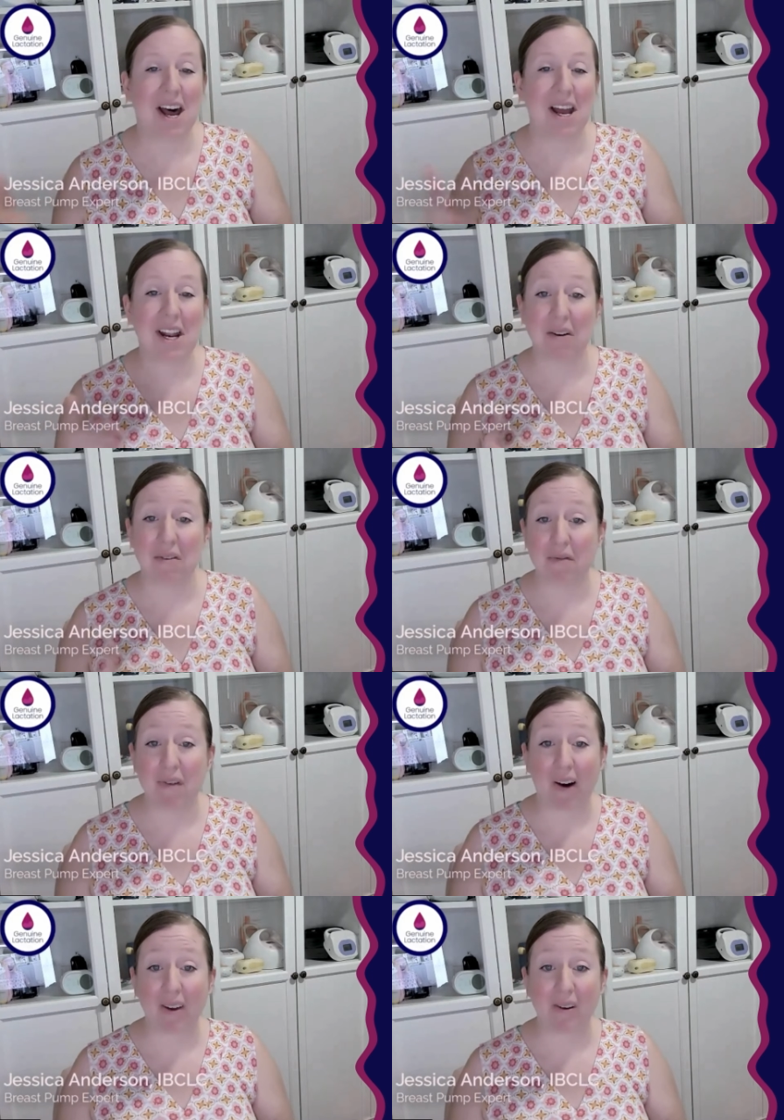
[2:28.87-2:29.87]
enough
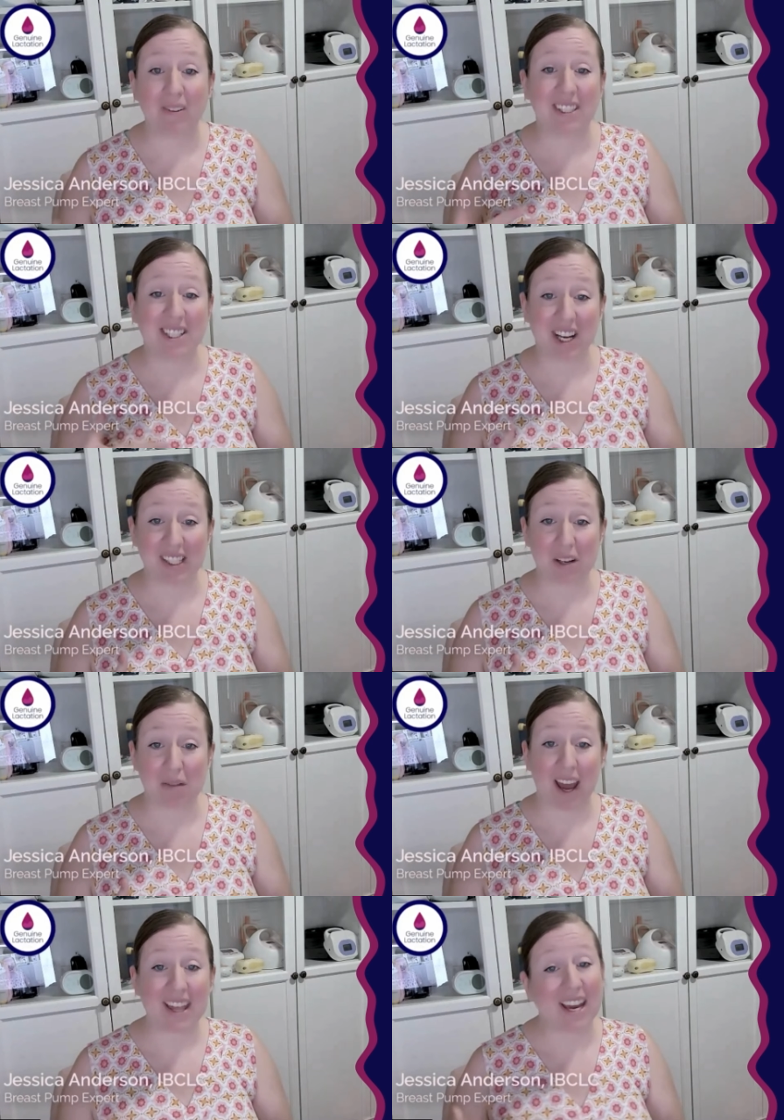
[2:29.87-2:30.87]
value to
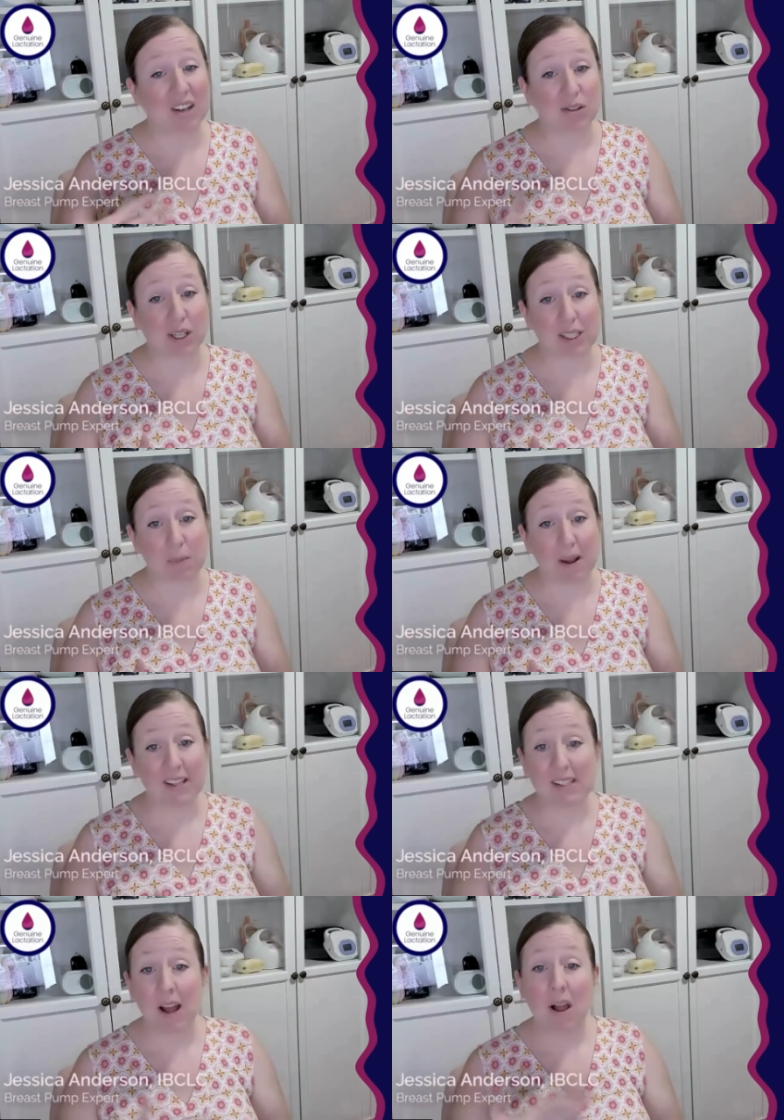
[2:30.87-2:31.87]
justify the extra
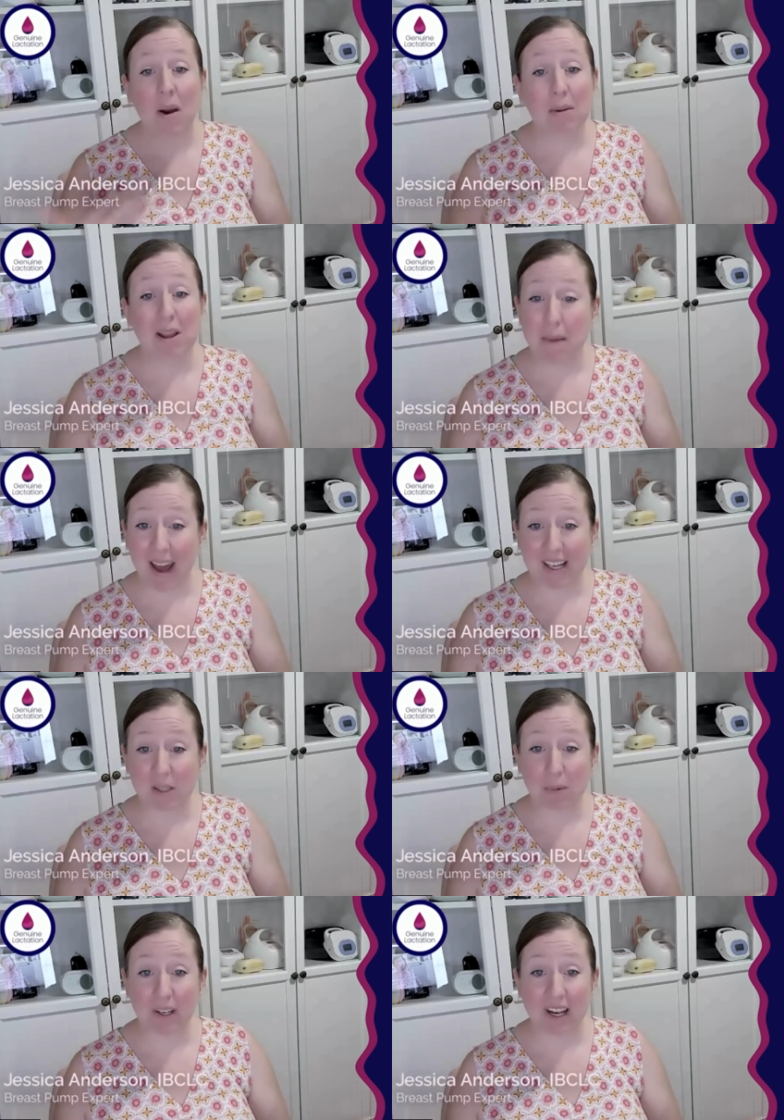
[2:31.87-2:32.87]
expense, but the bag is
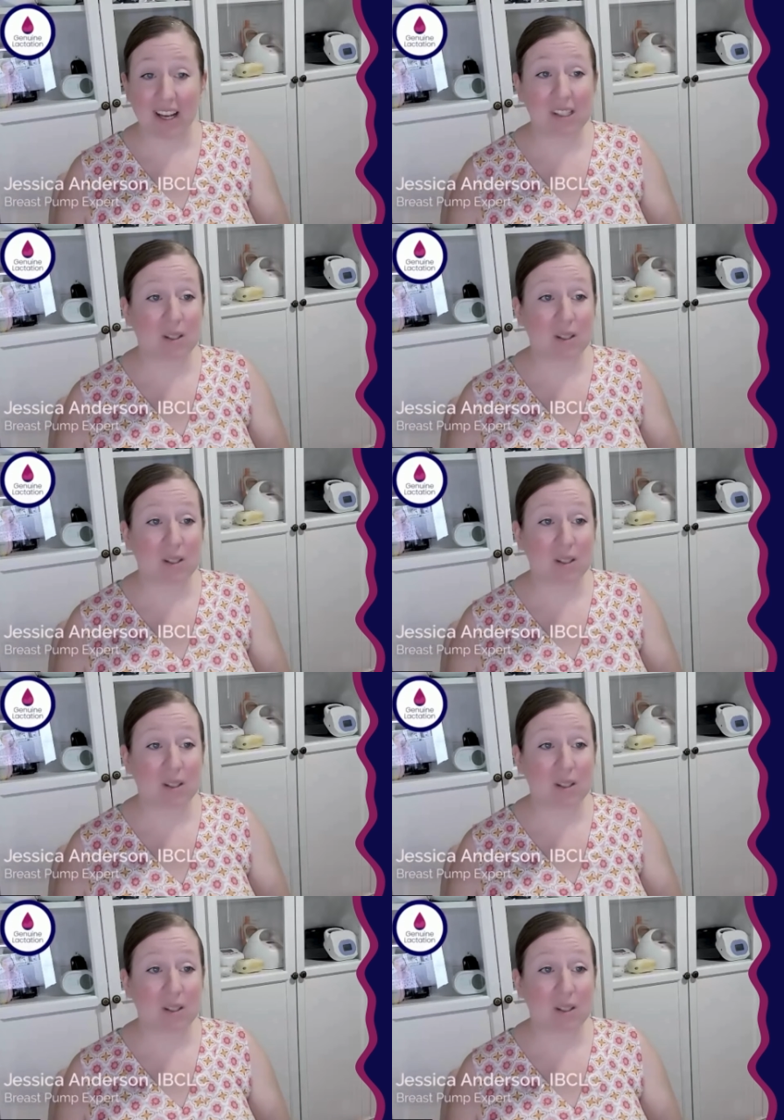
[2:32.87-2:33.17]
pretty nice.